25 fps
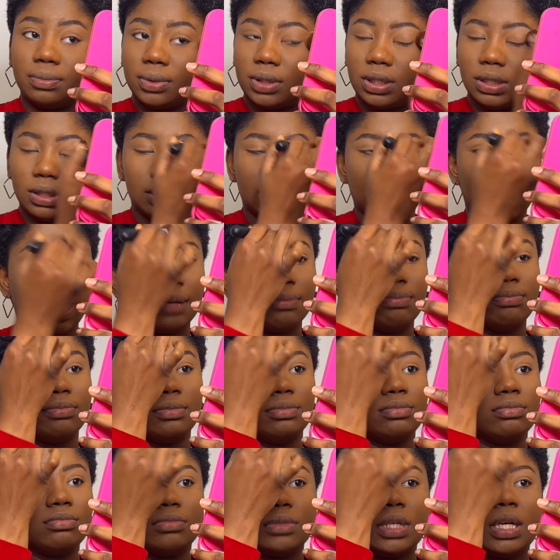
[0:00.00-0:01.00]
because i
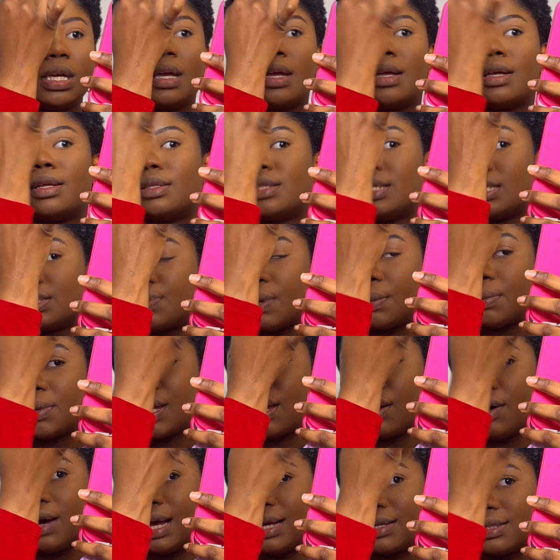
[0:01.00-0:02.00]
this baby
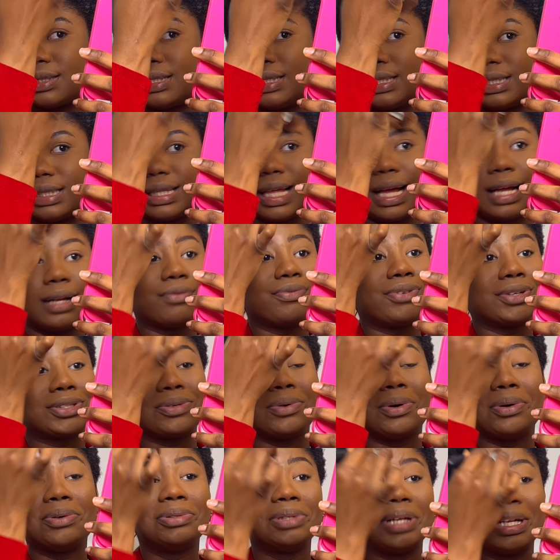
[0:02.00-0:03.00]
girl has to stand for
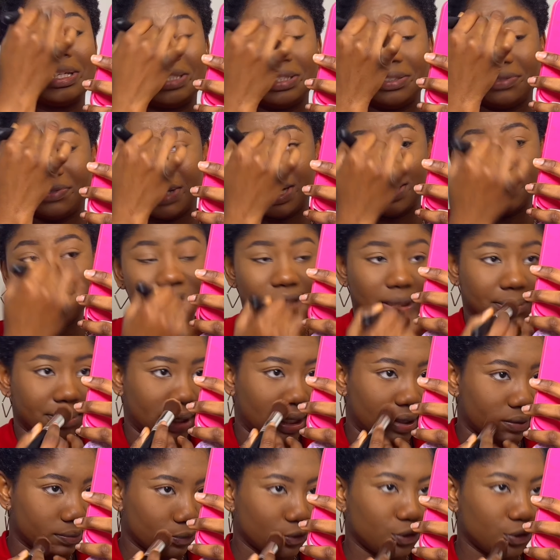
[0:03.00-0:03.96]
someone who doesn't even have stamina